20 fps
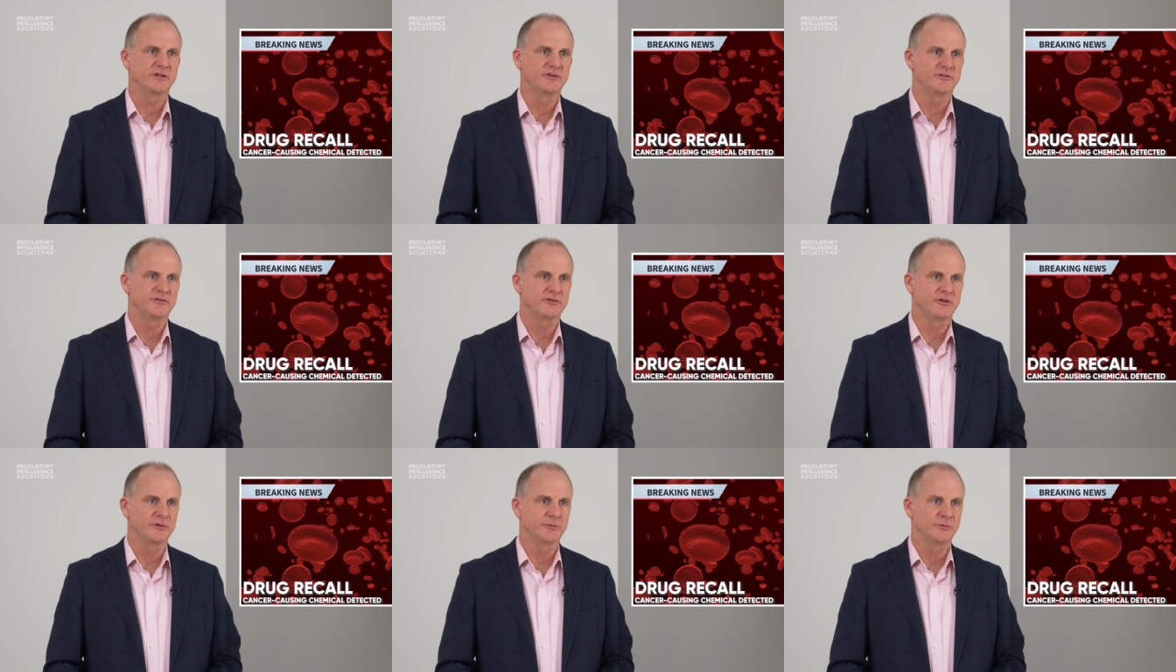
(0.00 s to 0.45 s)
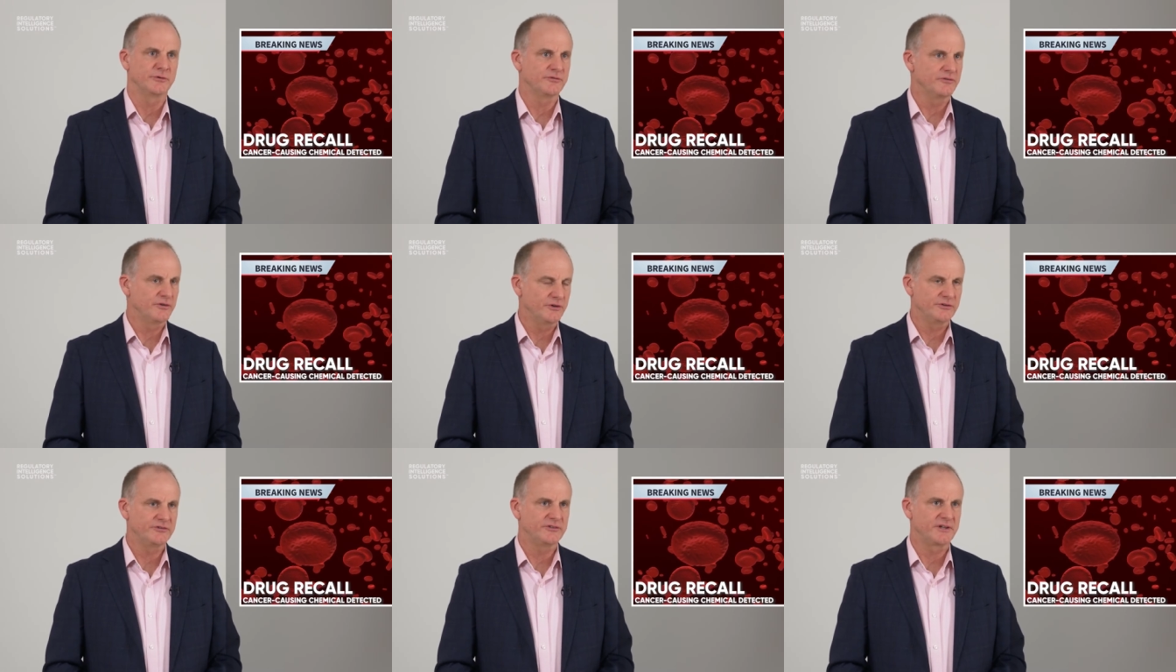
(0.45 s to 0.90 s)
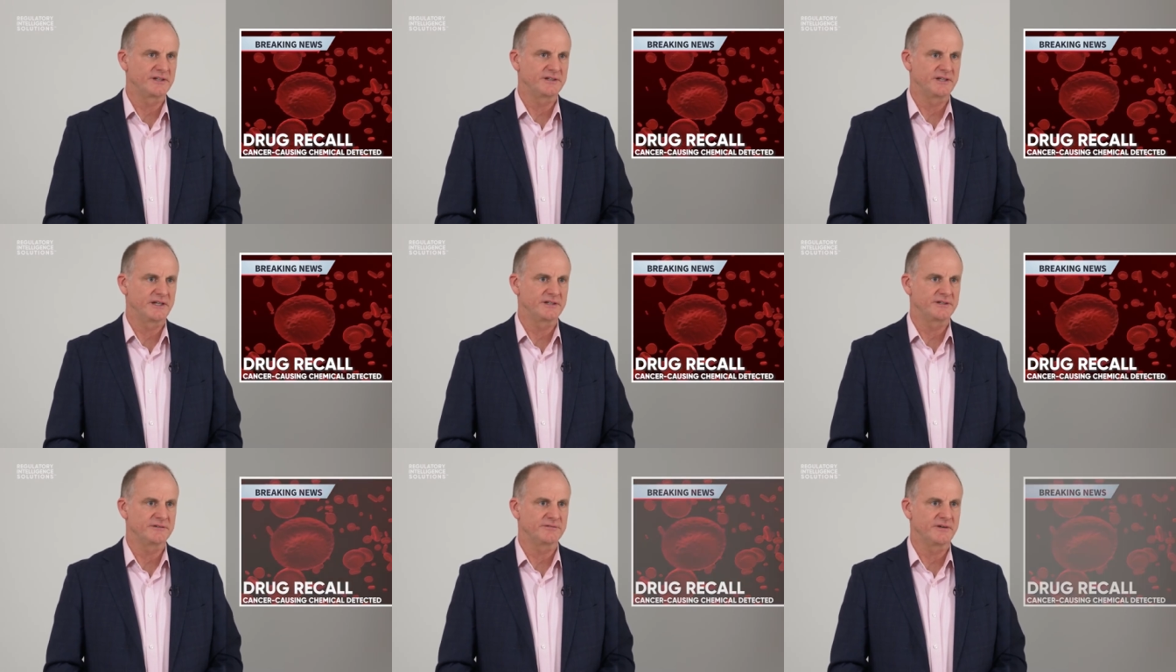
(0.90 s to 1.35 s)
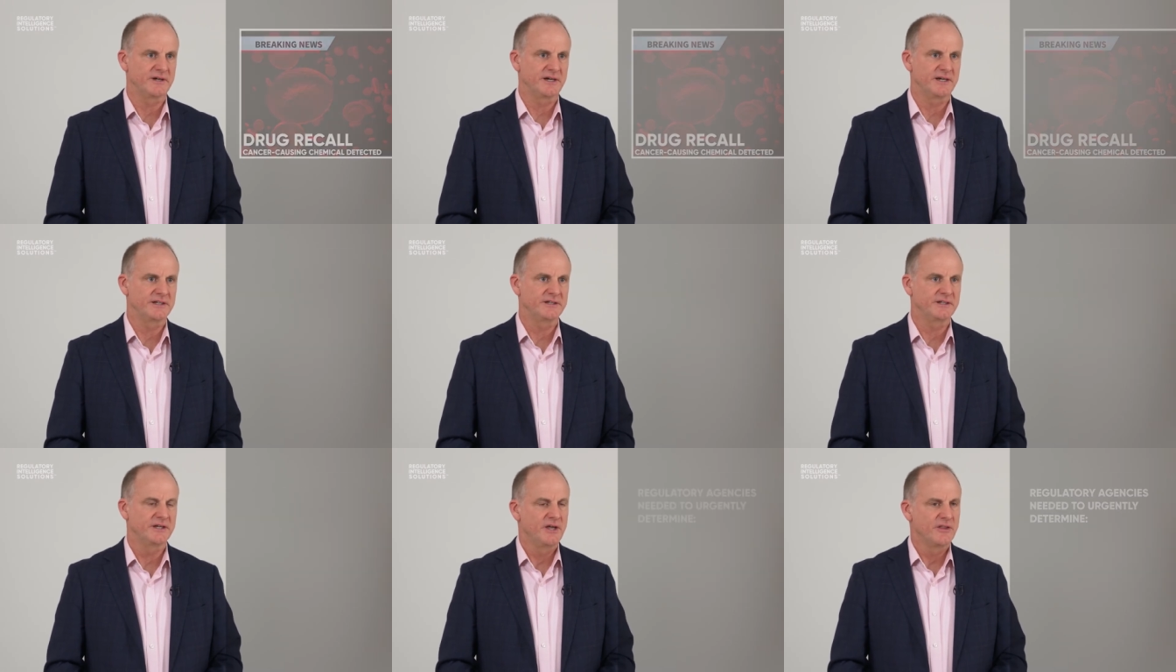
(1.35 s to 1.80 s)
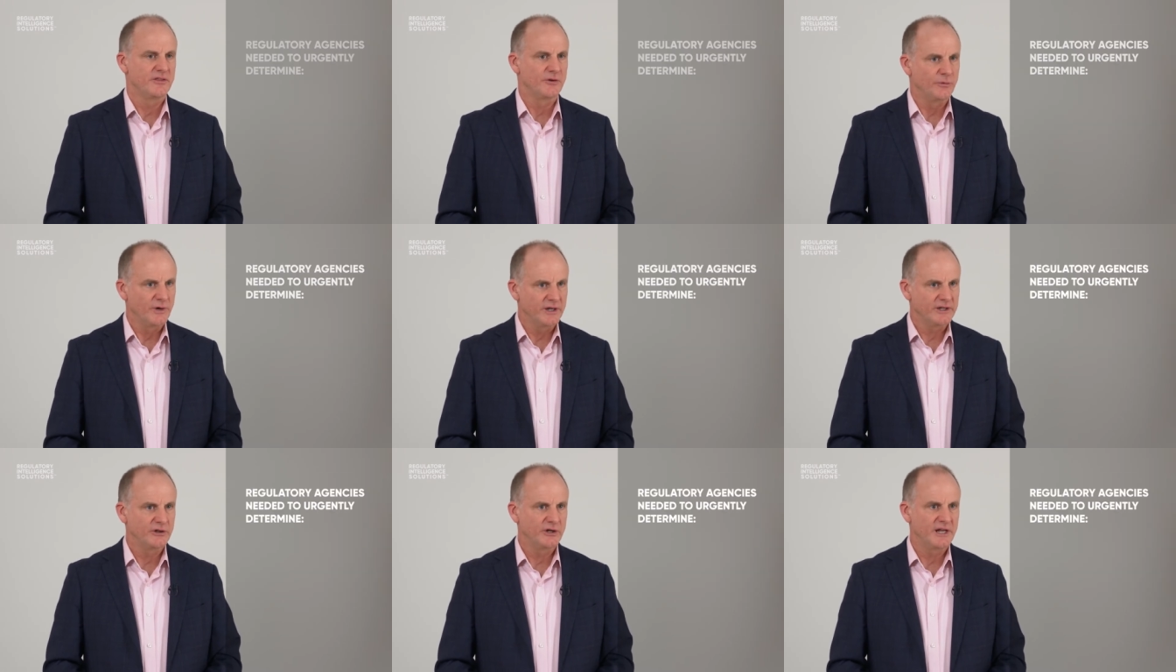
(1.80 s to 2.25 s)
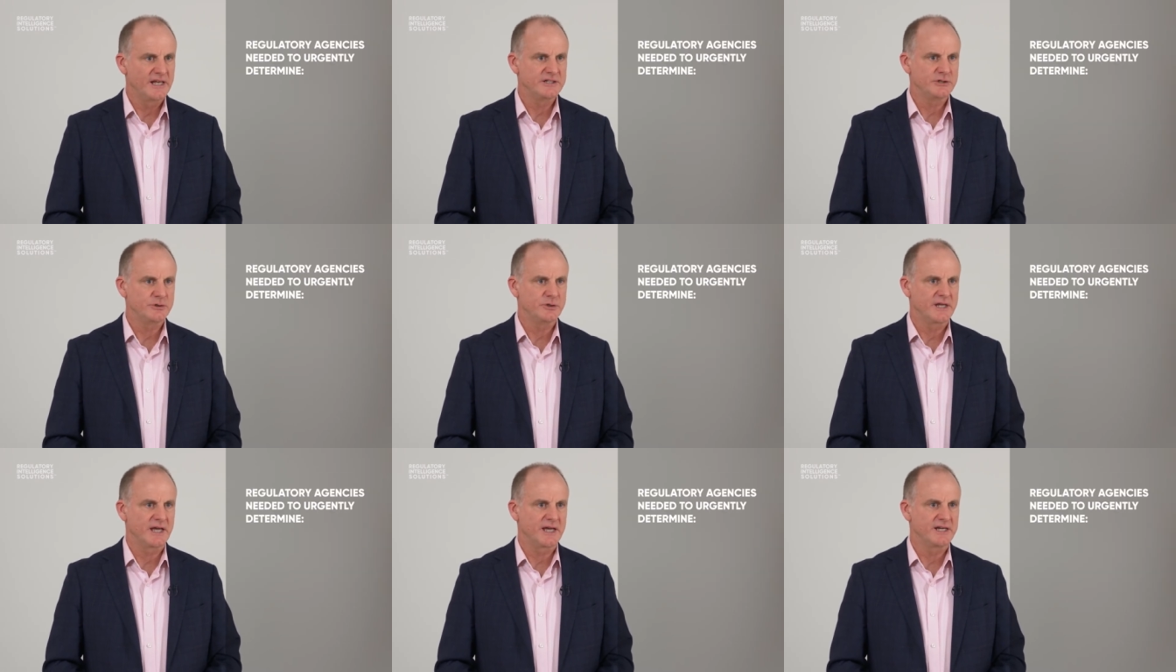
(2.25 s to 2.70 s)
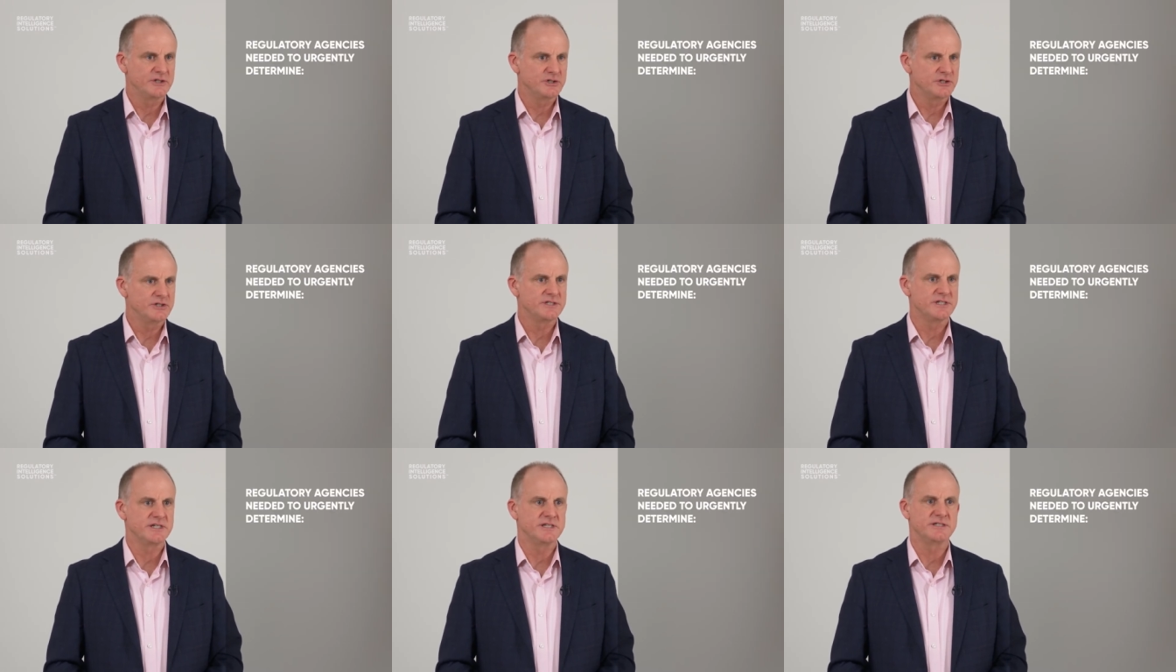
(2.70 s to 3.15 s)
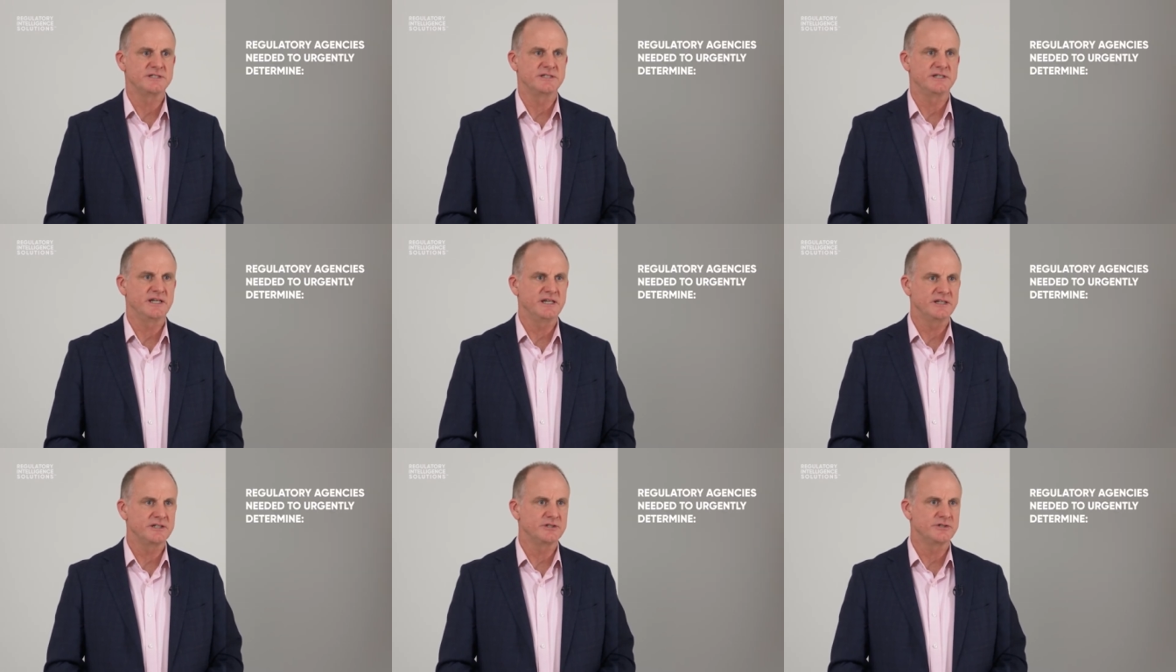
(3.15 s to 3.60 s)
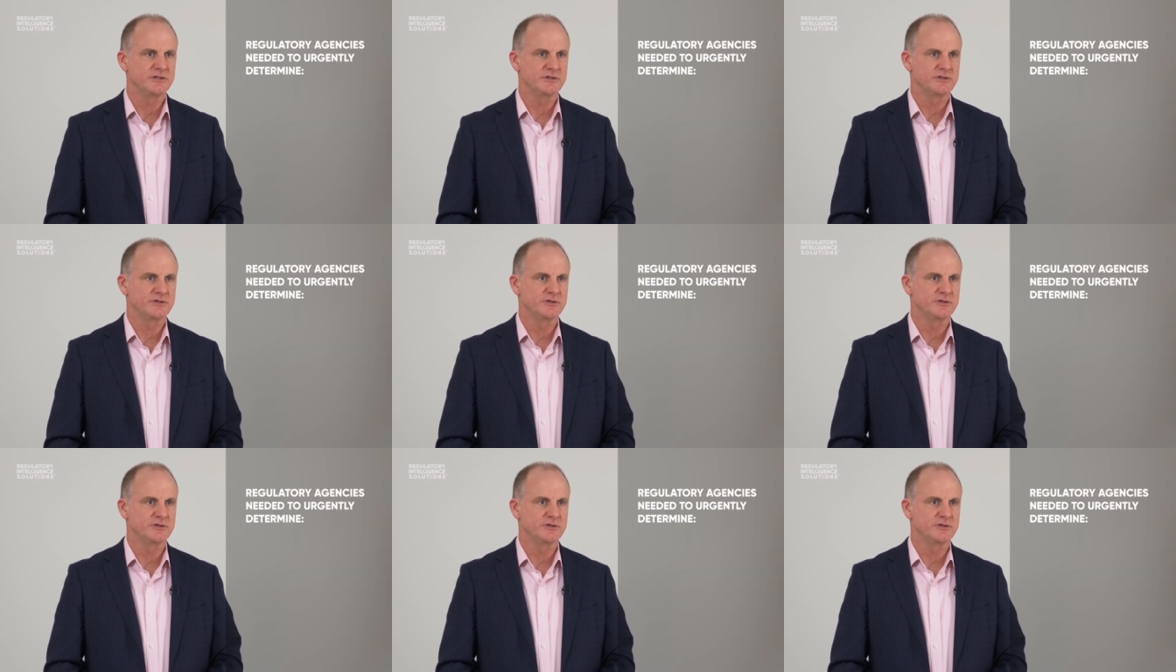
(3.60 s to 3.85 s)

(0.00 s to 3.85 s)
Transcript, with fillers: concern was first identified, the regulatory agencies needed